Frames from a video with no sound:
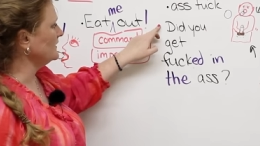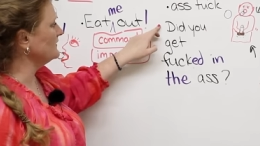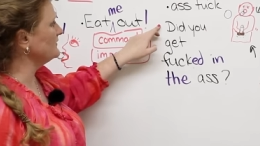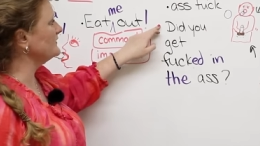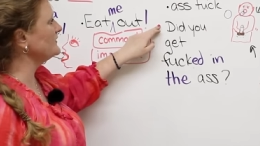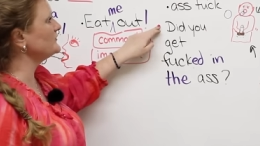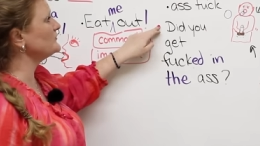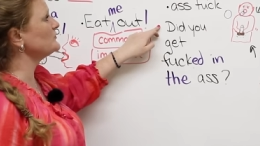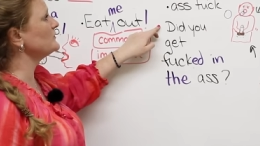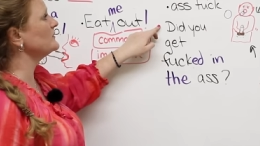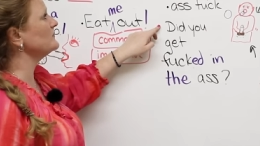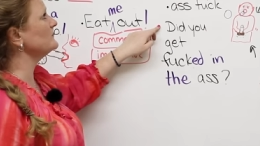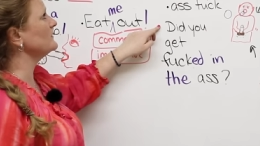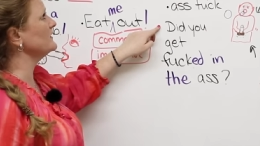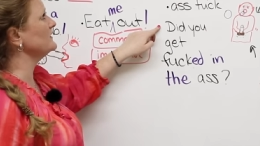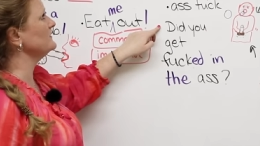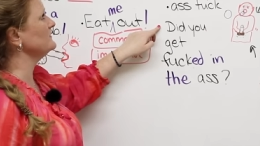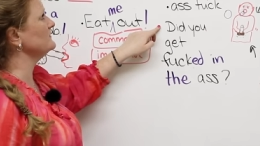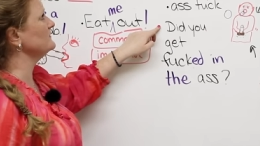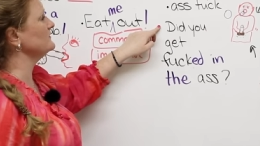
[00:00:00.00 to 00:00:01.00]
this one
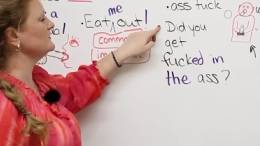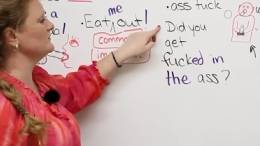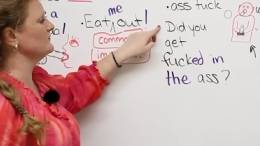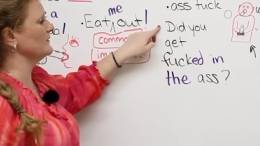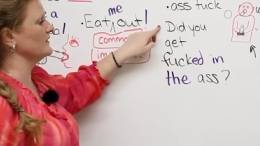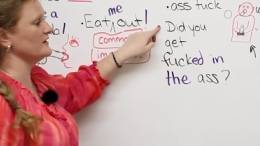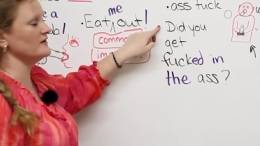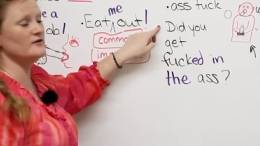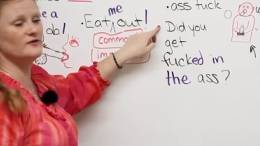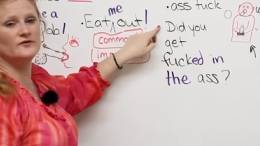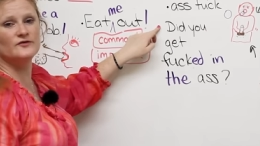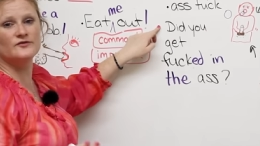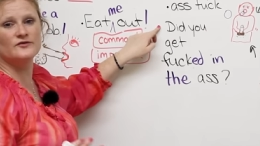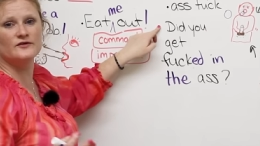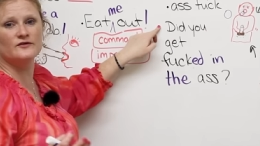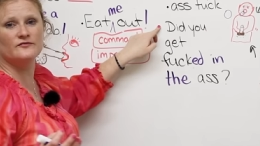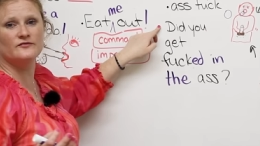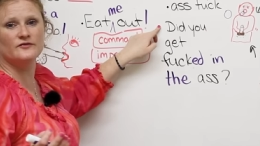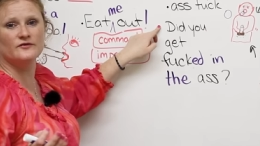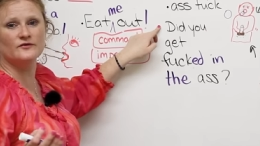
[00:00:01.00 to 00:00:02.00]
might you might use
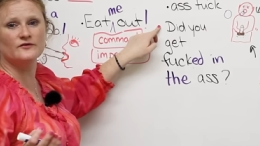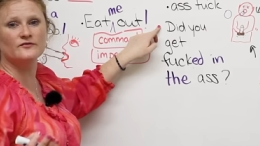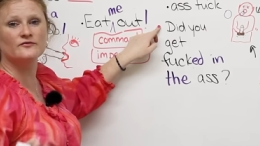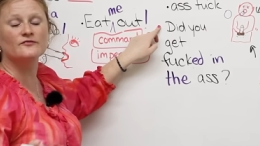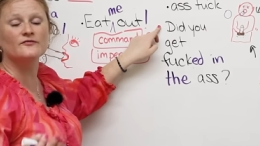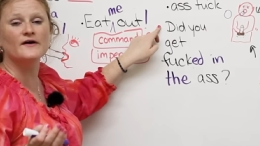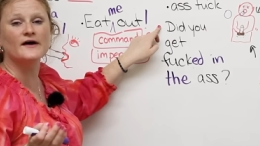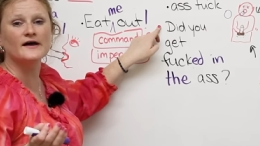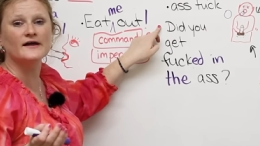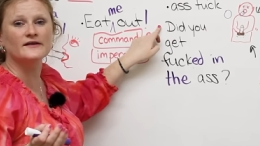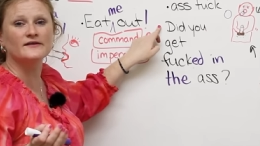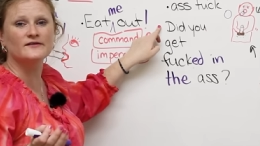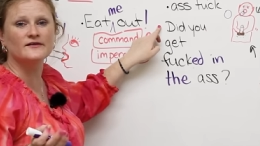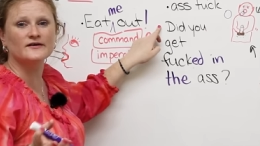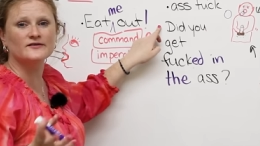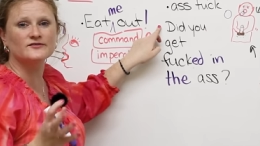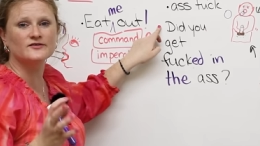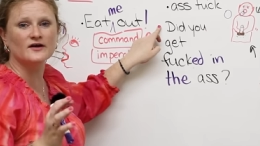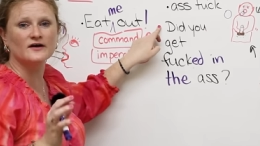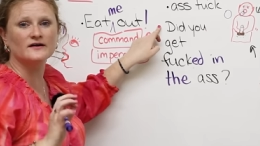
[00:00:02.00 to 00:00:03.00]
if your friend
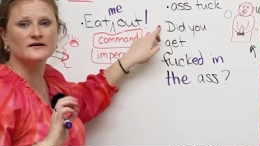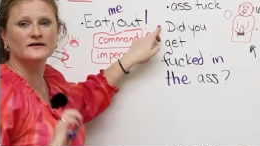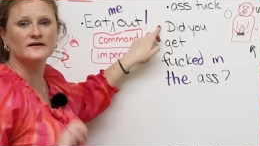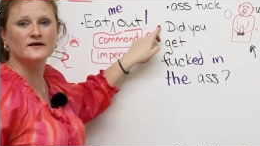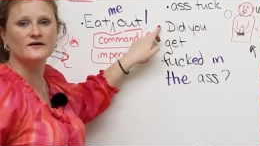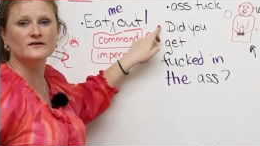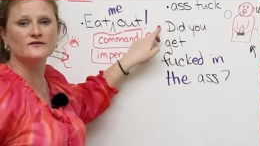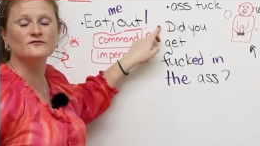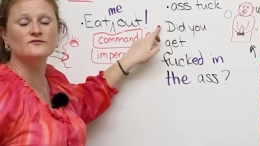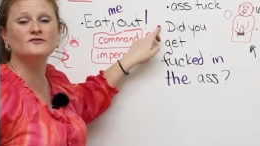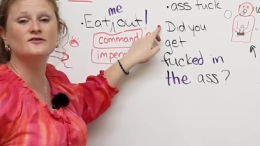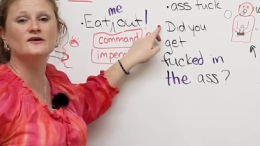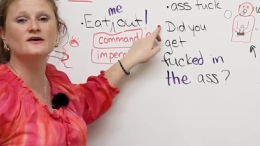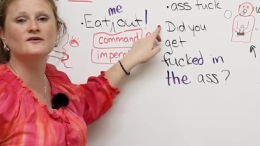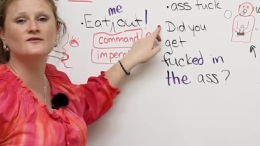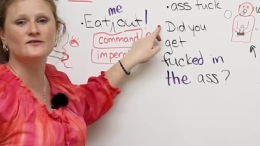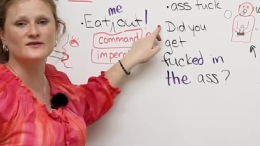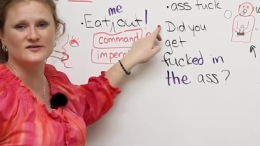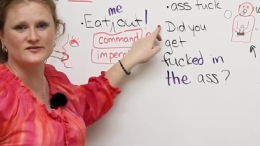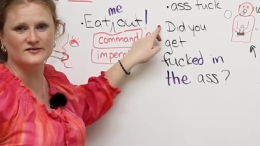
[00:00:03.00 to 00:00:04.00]
has gotten out of
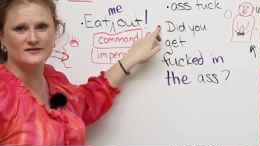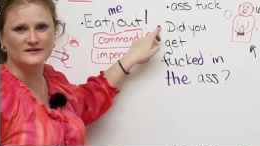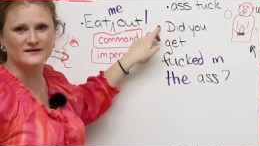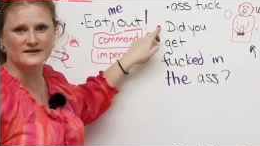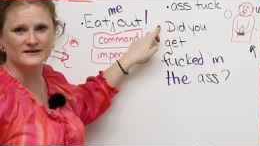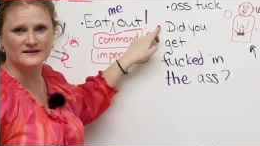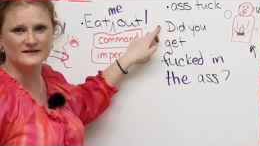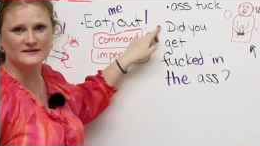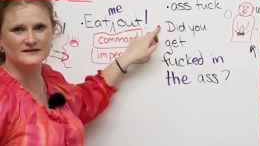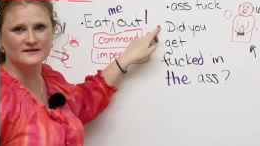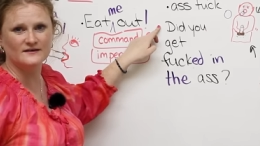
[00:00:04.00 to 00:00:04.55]
jail recently